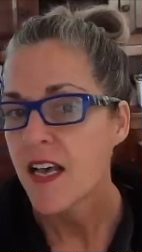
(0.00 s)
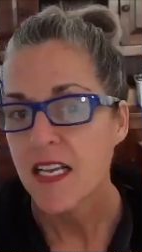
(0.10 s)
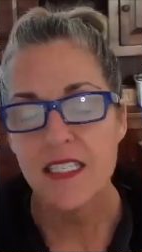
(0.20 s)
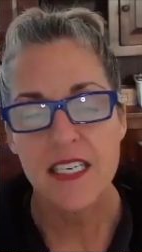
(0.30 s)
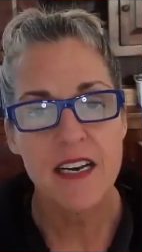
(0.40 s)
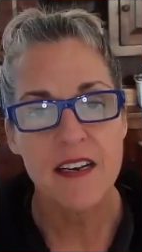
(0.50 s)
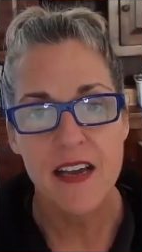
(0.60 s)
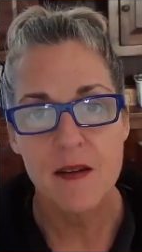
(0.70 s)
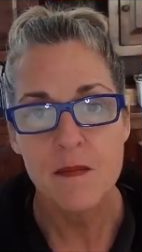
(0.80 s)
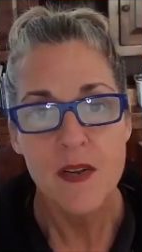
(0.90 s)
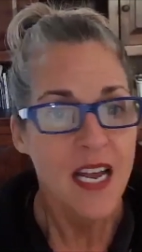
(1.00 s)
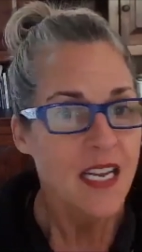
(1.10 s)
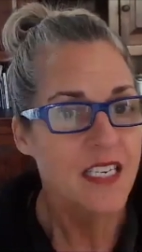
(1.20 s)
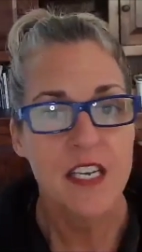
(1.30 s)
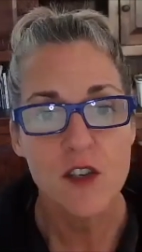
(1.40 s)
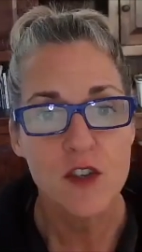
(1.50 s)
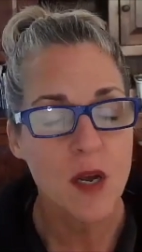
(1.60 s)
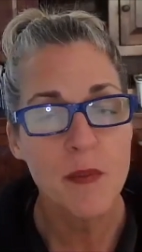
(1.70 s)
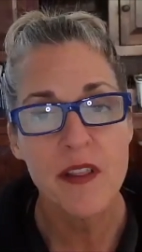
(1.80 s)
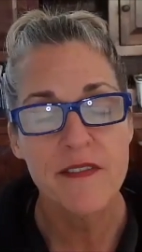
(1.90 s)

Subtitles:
say to them, can you jump on the